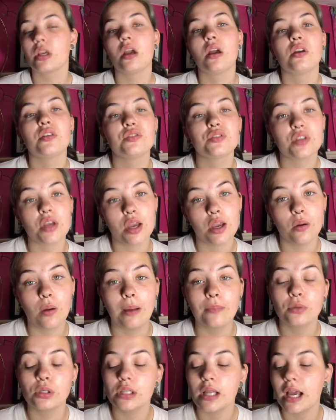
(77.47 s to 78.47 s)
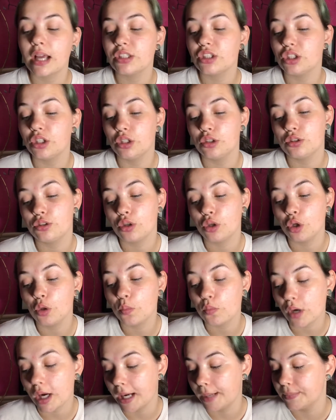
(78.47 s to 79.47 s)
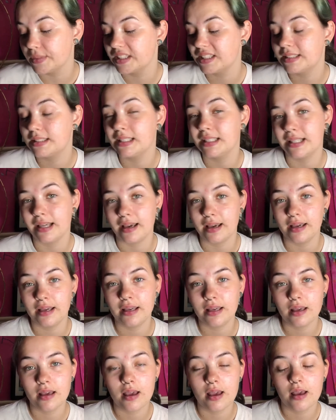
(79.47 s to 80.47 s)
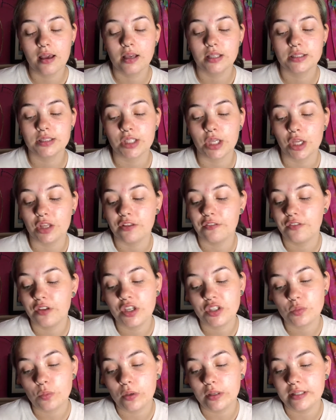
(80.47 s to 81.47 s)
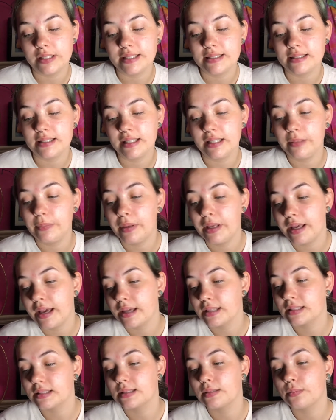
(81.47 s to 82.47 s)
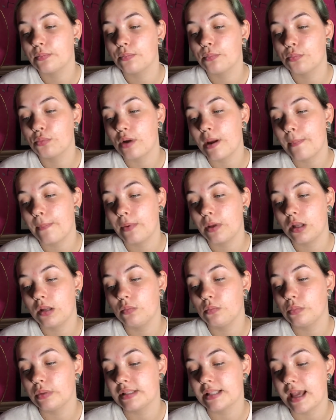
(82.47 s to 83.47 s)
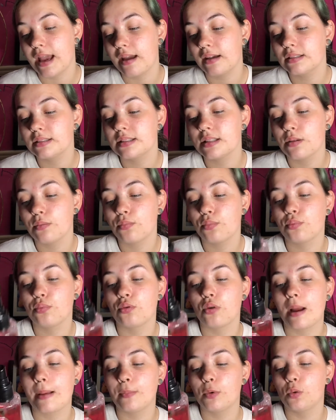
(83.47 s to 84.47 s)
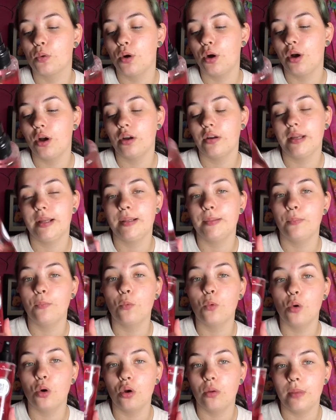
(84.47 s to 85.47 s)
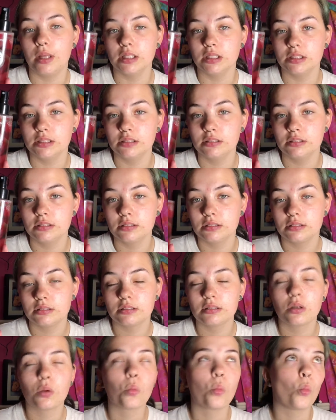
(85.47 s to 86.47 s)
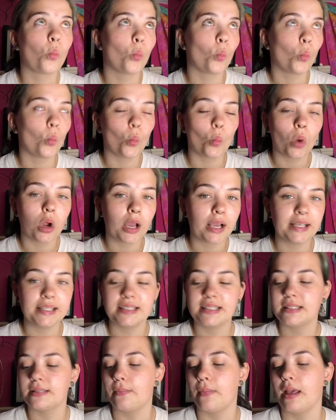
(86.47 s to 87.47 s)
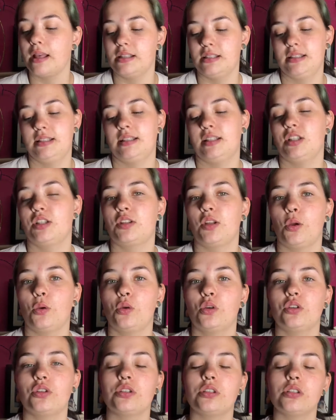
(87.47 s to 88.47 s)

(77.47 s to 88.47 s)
So I'm going to actually use two primers today. So the first one is the PS Prep and Protect Primer Water in Watermelon. It smells so good.